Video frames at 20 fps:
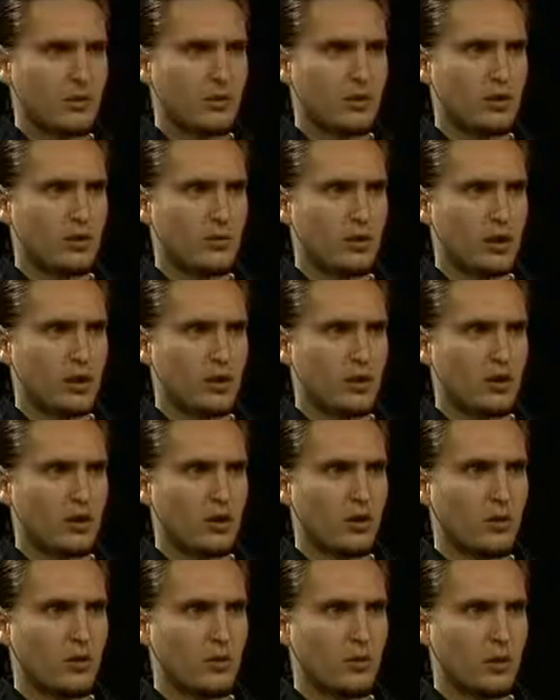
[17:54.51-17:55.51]
the Carbon-2 plant
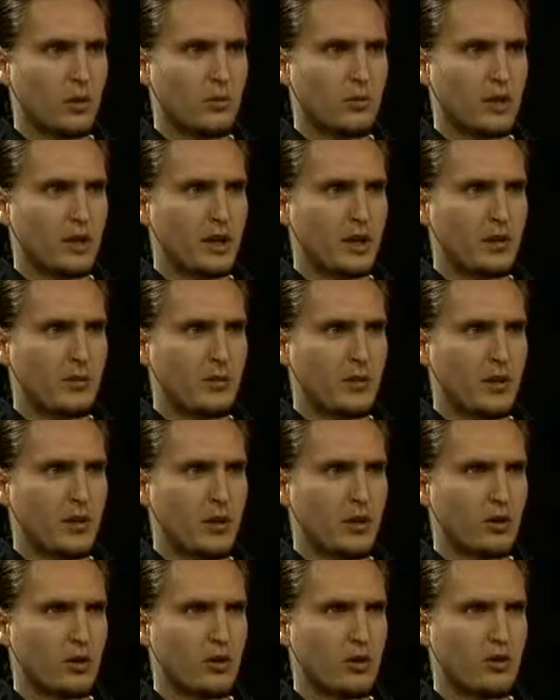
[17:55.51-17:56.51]
alone, will be
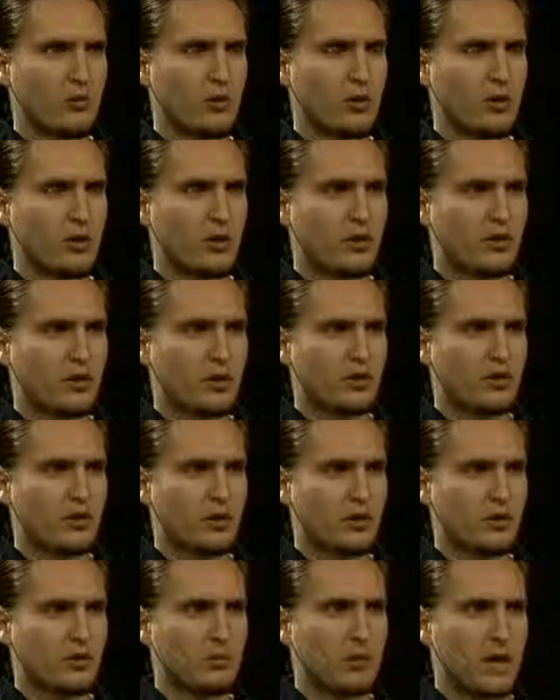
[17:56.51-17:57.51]
around
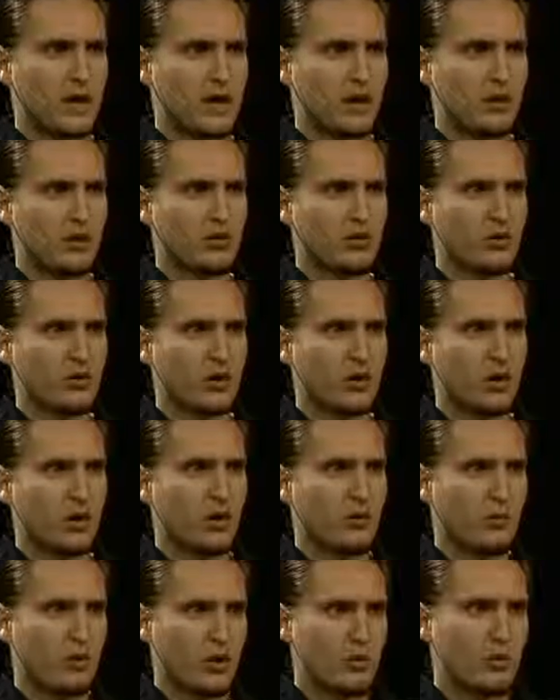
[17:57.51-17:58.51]
2.36 pounds
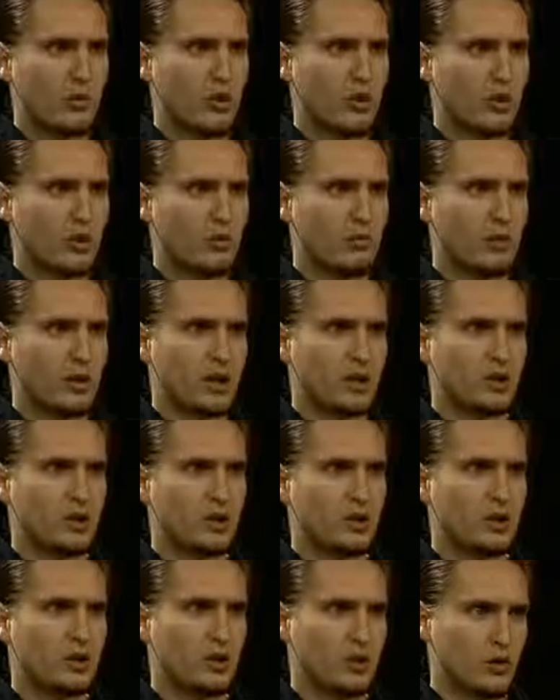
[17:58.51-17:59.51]
per million
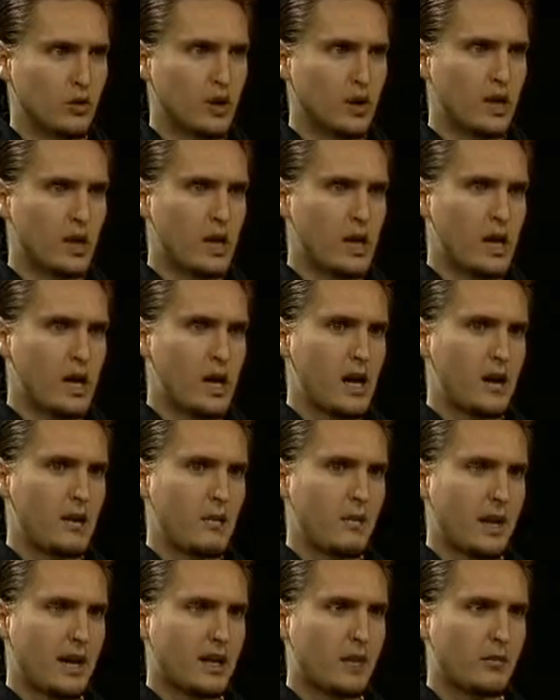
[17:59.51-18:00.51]
BTU.
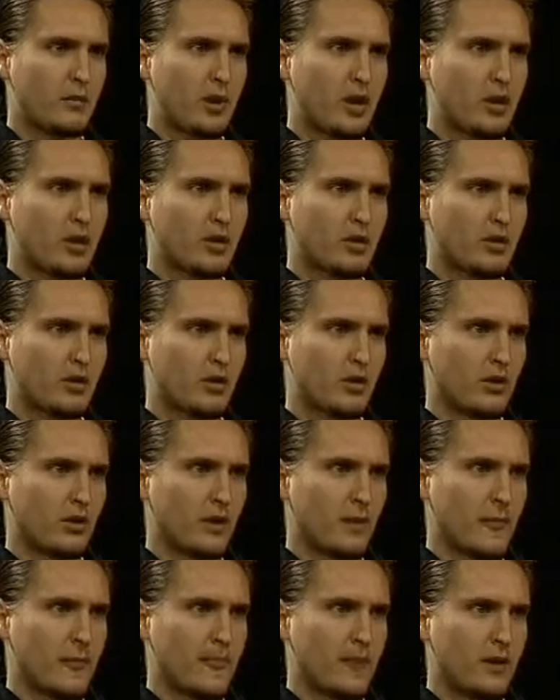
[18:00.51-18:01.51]
By
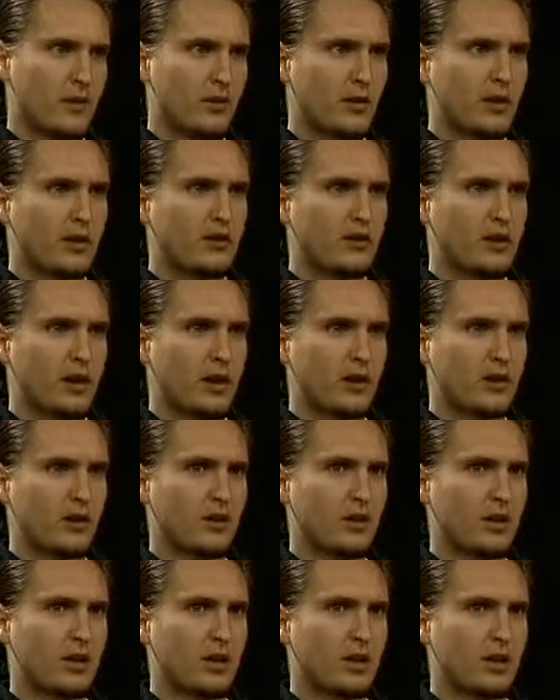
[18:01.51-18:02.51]
comparison, the U.S.
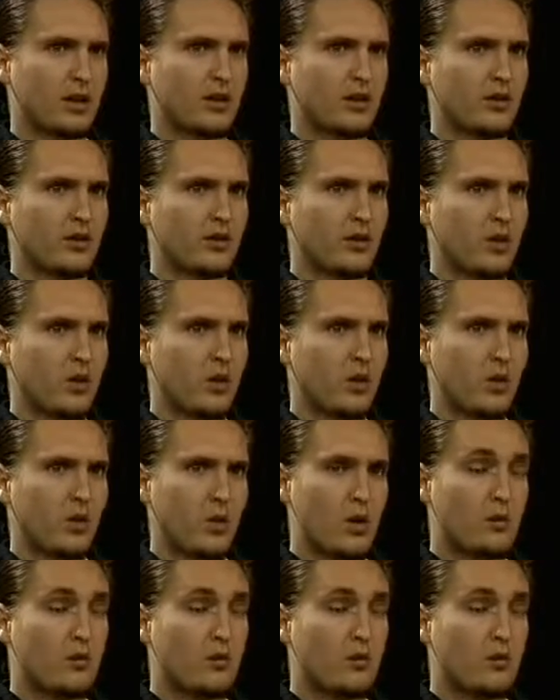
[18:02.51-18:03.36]
standard is